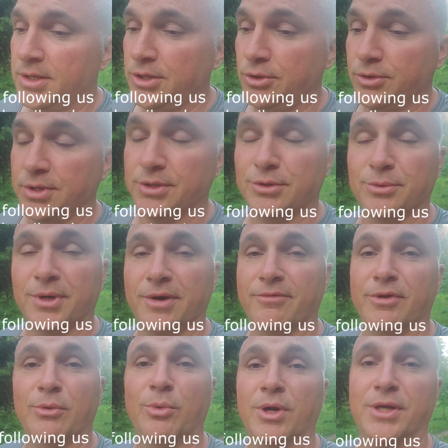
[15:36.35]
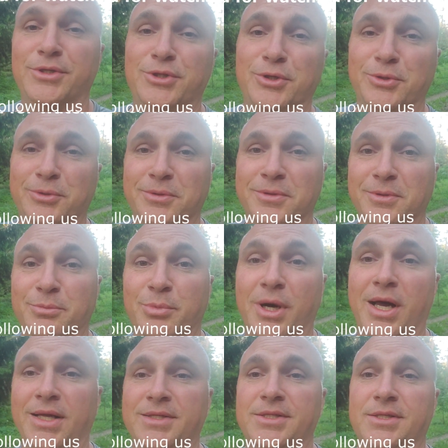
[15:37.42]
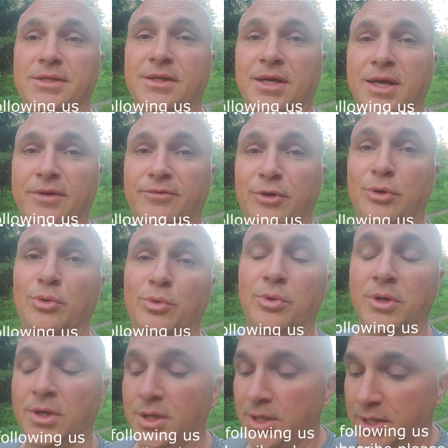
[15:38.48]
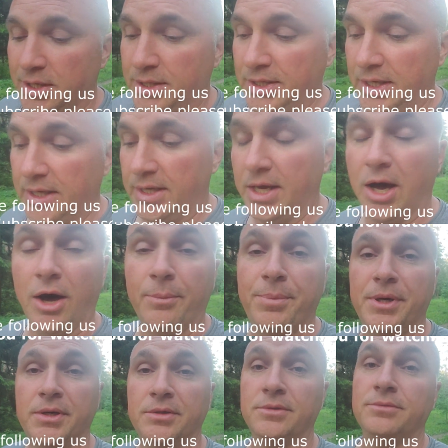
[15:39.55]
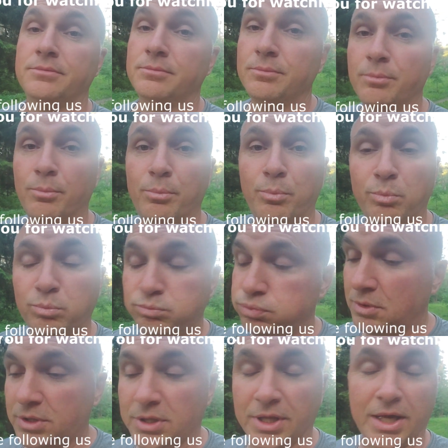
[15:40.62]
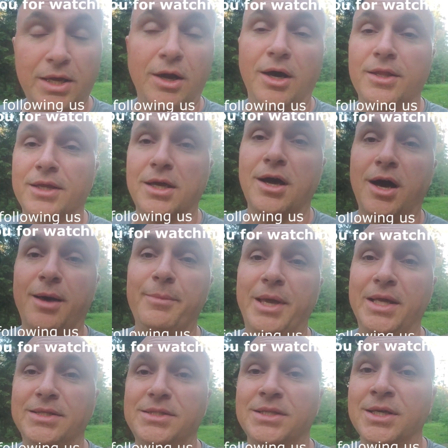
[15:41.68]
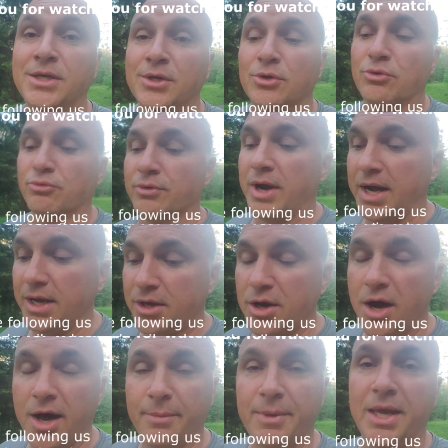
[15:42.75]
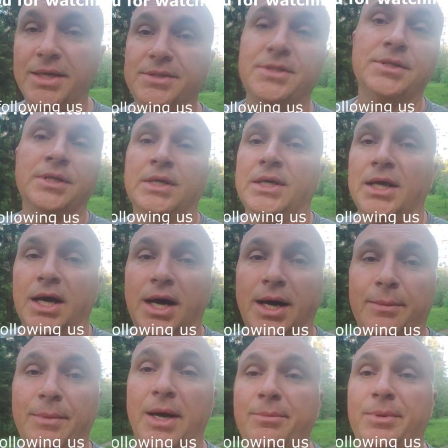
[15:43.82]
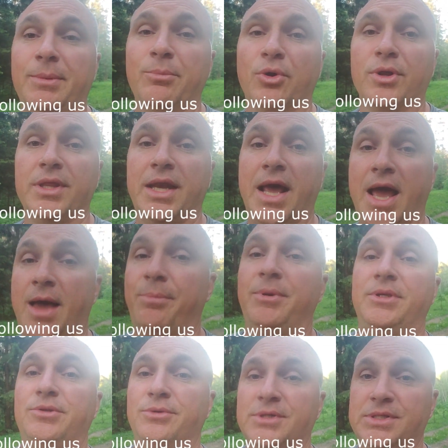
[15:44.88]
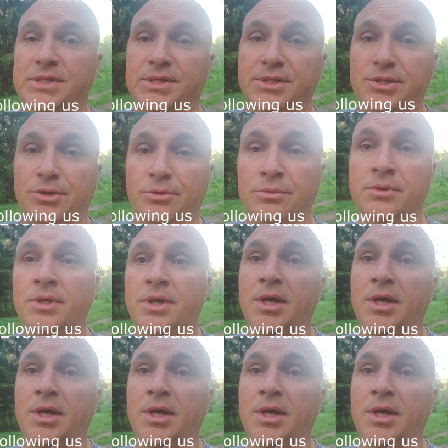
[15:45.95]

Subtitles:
You can do whatever you want to do, but if you need help, click on the comments, write a comment. I'd be more than happy to assist you.